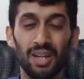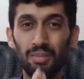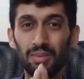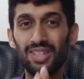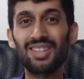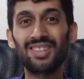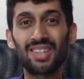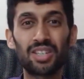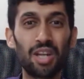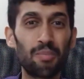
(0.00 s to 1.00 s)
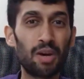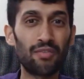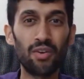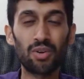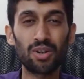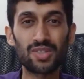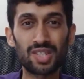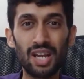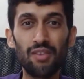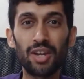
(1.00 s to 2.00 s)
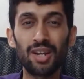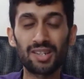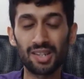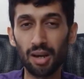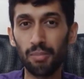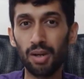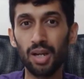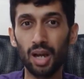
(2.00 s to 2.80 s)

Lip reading: Namaste, this is Sachin Abbar, founder of Self Healers Hub,